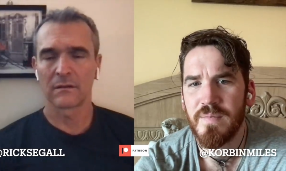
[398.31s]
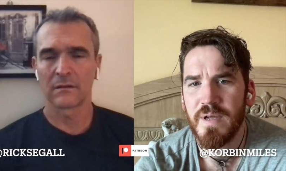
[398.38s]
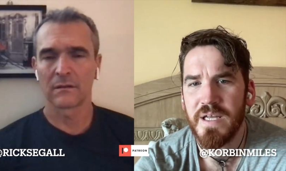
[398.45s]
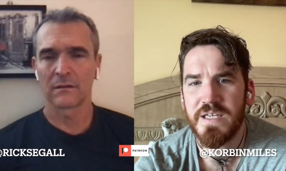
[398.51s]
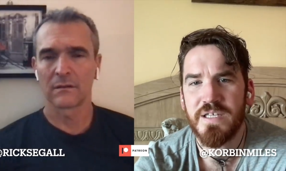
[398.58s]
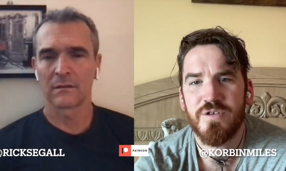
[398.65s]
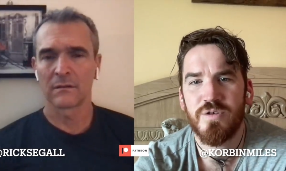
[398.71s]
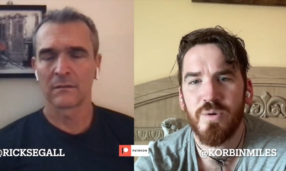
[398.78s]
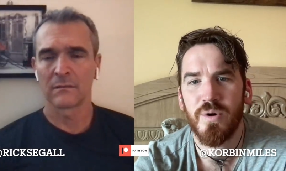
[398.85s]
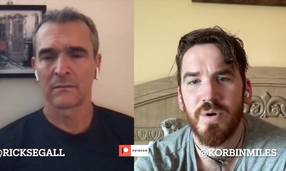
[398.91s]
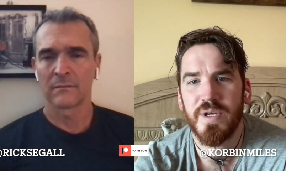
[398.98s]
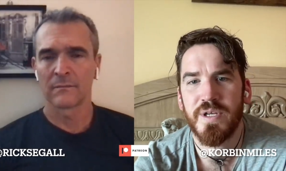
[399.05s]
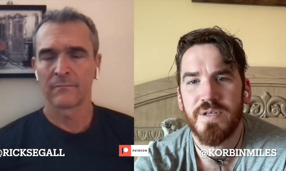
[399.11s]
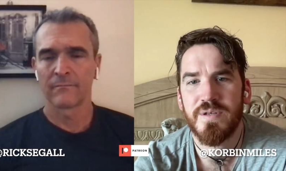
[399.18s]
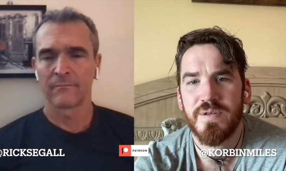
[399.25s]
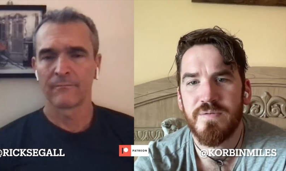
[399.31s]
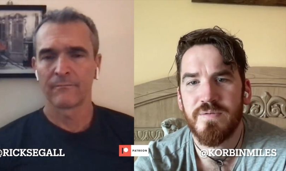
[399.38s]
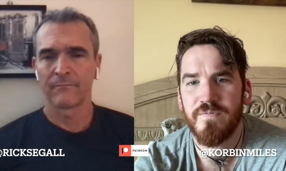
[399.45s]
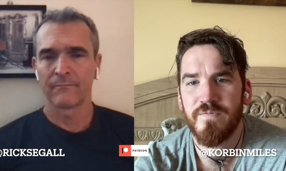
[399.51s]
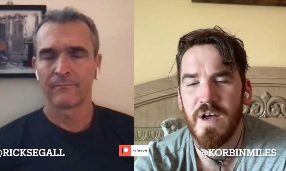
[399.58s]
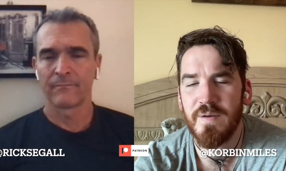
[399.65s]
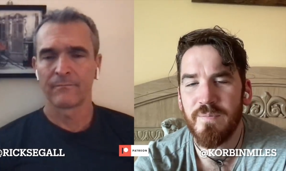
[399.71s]
Speaker 1: Android
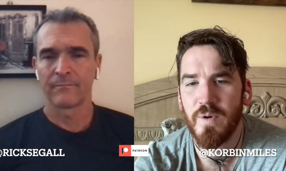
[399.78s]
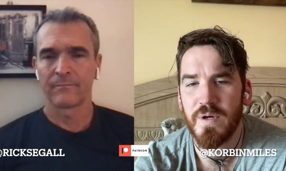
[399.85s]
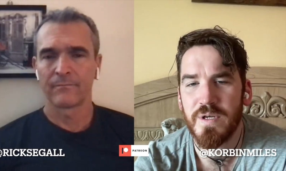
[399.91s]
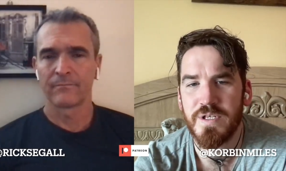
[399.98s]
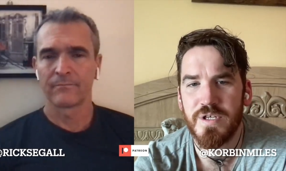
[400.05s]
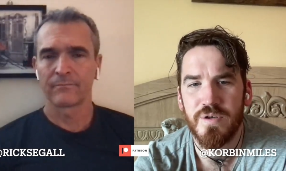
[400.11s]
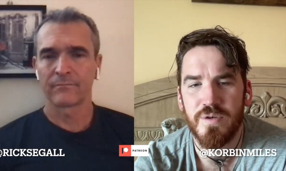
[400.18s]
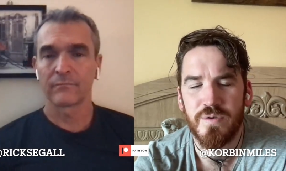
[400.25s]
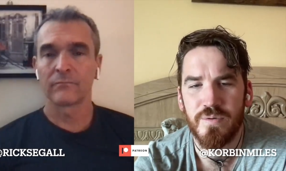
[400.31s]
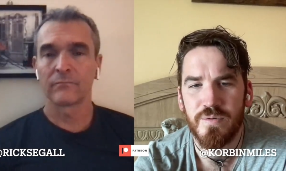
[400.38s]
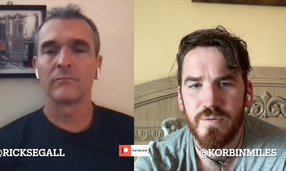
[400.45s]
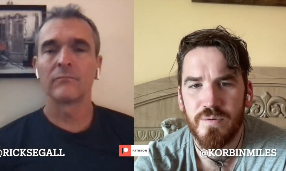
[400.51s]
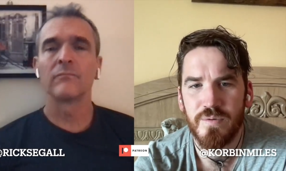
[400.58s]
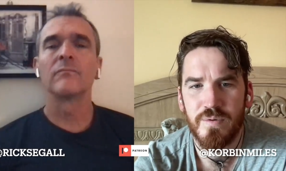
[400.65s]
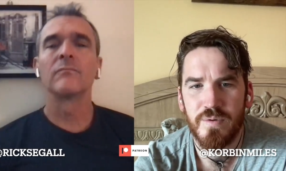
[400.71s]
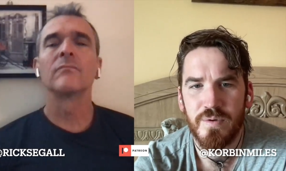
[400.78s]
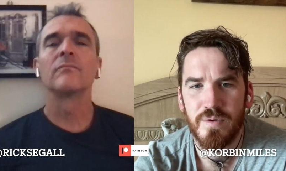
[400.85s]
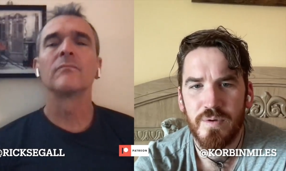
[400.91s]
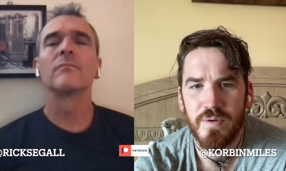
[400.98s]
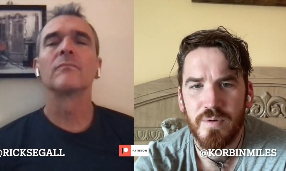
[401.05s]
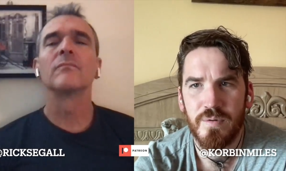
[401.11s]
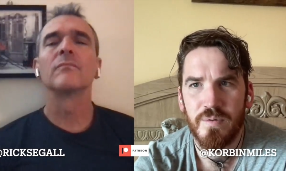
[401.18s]
five point two.
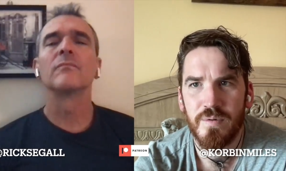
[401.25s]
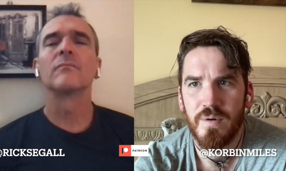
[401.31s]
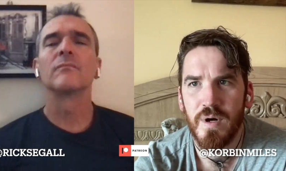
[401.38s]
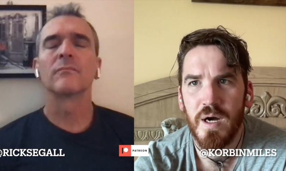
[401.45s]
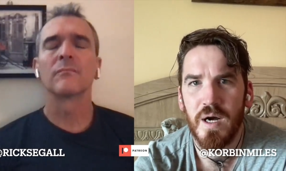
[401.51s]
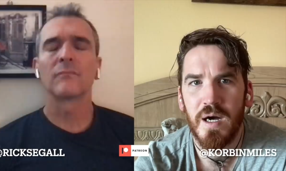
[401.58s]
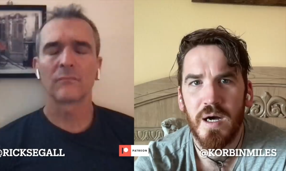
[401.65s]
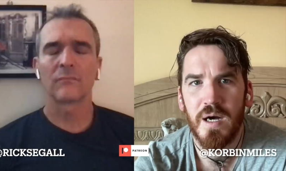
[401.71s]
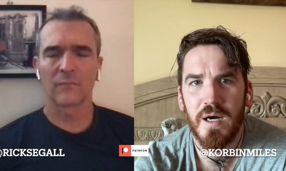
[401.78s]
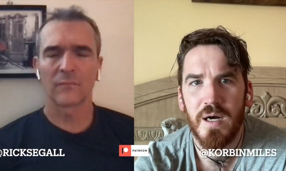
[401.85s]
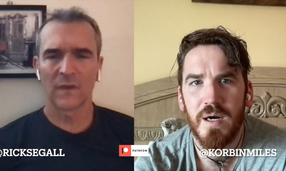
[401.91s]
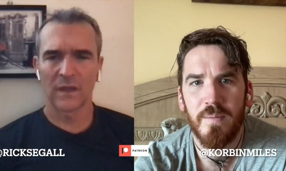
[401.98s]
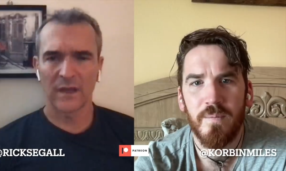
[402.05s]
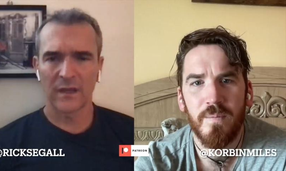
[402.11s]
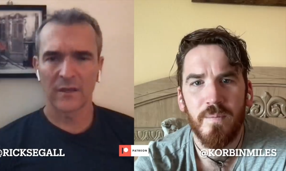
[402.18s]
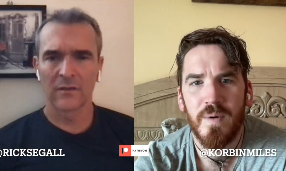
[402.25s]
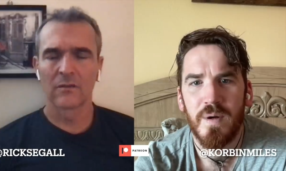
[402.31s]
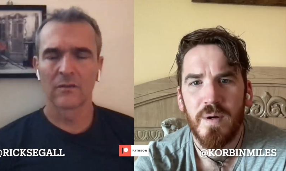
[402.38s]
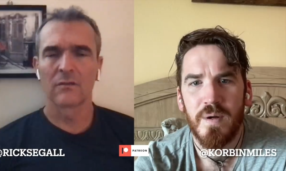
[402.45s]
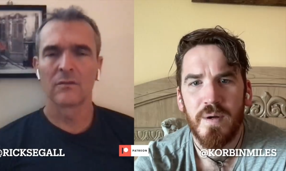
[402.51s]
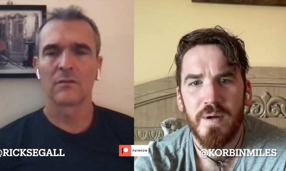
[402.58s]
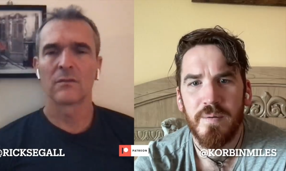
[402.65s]
Mm. Um,
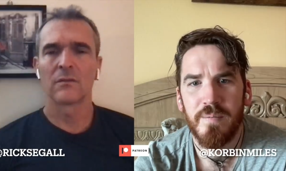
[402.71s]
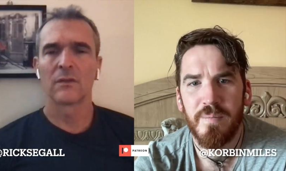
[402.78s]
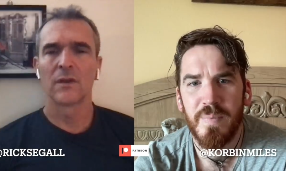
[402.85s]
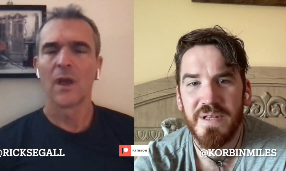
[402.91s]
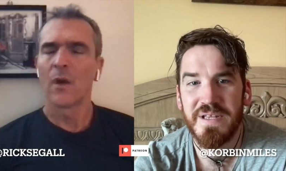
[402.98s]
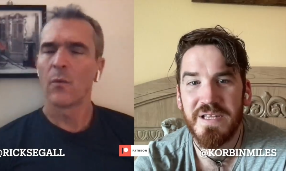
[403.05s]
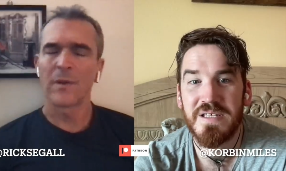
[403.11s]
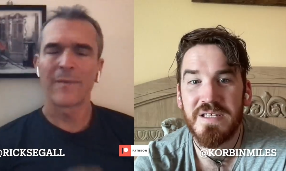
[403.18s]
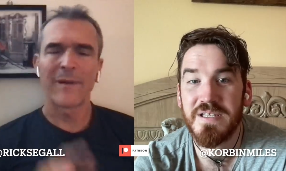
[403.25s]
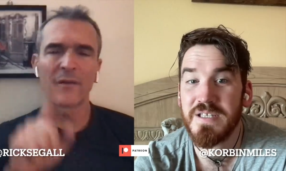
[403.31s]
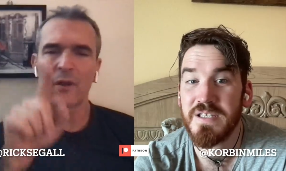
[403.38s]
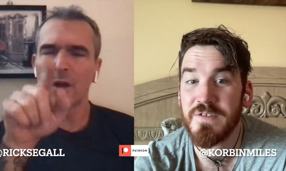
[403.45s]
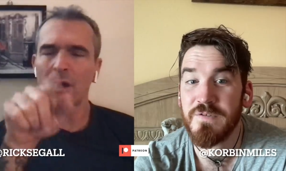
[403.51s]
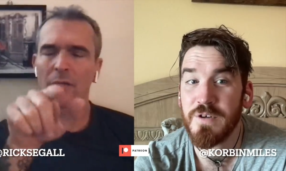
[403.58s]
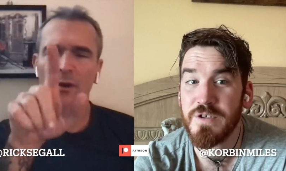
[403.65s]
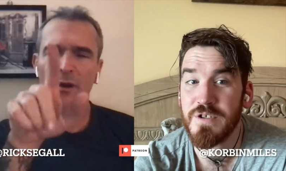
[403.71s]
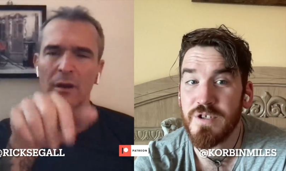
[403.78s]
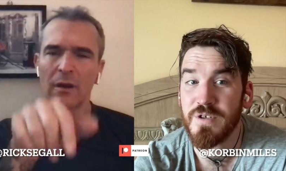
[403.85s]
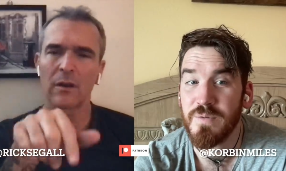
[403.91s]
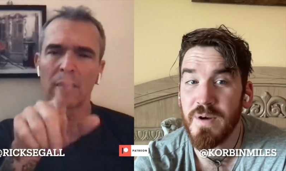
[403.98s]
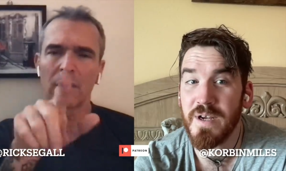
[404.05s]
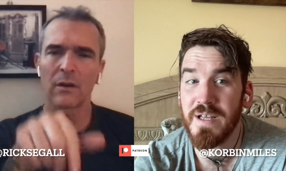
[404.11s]
okay, but this is his what first
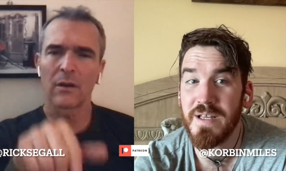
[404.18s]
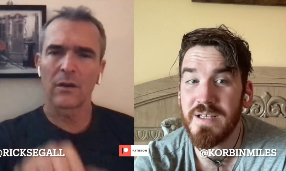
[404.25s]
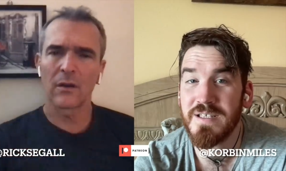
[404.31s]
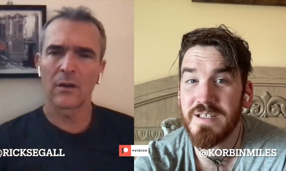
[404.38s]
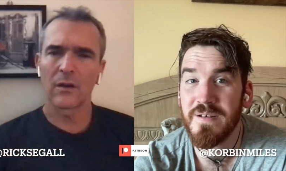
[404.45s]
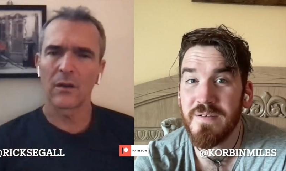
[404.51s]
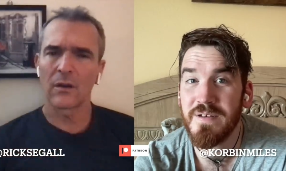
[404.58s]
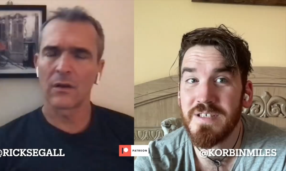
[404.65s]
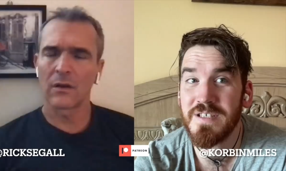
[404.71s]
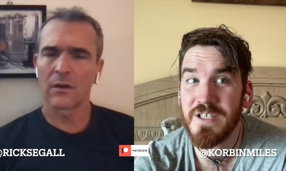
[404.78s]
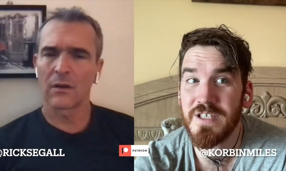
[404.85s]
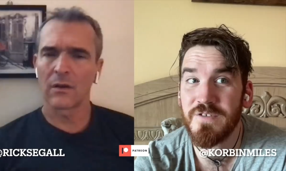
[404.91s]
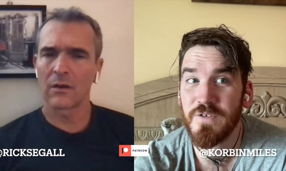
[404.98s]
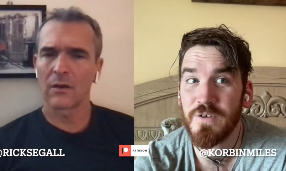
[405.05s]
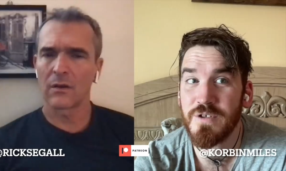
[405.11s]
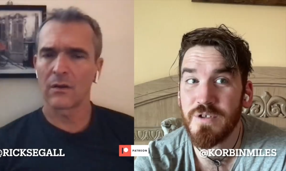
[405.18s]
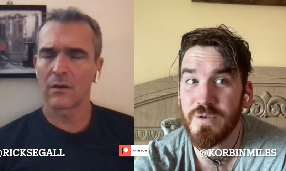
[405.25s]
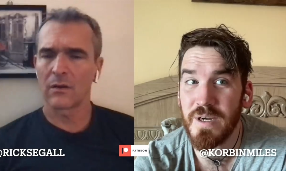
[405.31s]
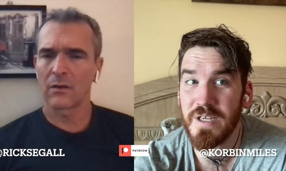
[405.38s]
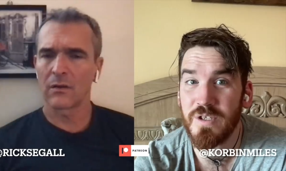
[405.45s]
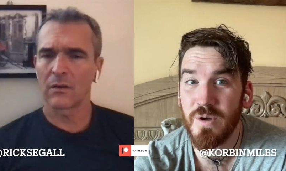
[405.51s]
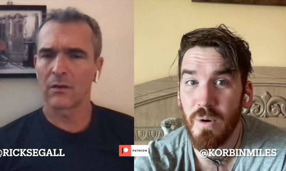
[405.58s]
direct. Other... This this is his first
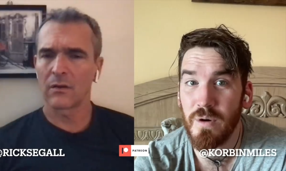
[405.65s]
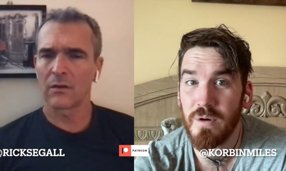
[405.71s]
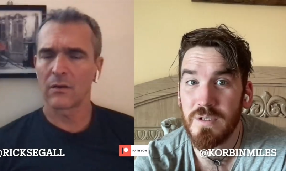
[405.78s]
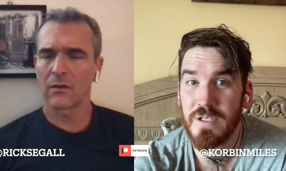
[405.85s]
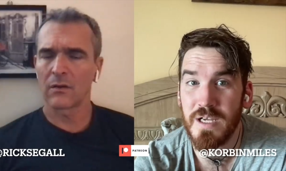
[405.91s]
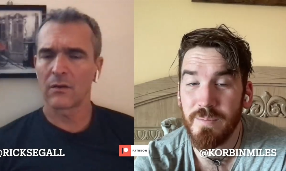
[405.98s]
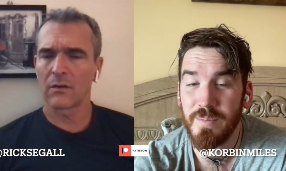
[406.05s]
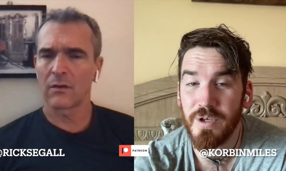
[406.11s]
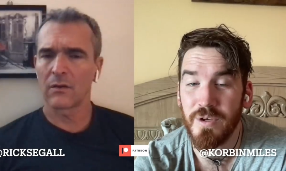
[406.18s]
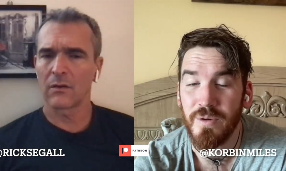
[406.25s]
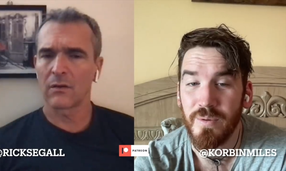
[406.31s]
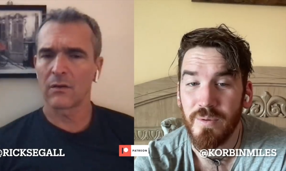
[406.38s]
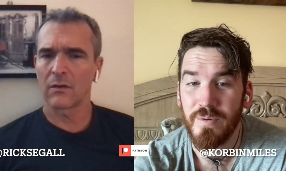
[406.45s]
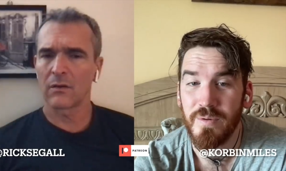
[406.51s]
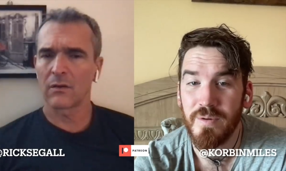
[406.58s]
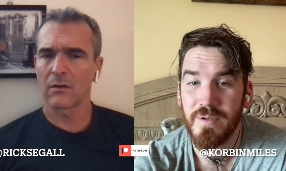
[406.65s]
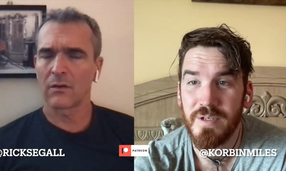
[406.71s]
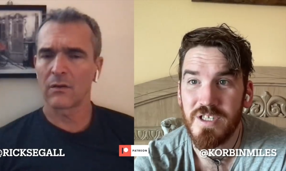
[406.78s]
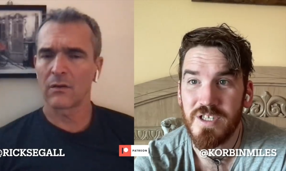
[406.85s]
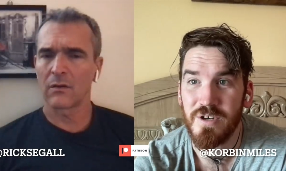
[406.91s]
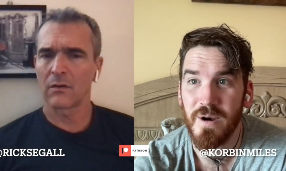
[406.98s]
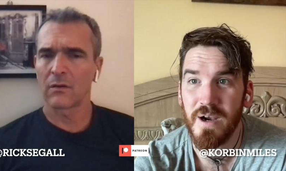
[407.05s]
directorial debut.
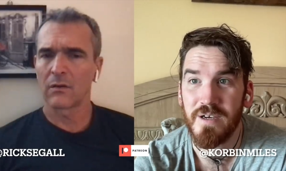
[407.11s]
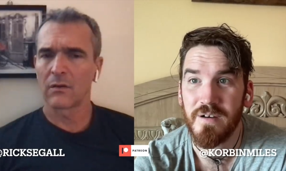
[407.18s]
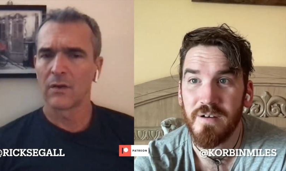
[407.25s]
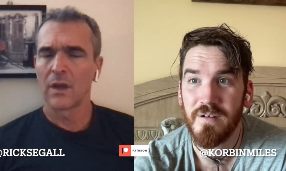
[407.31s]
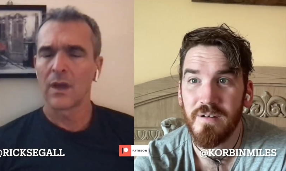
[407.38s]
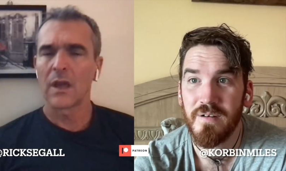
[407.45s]
This director.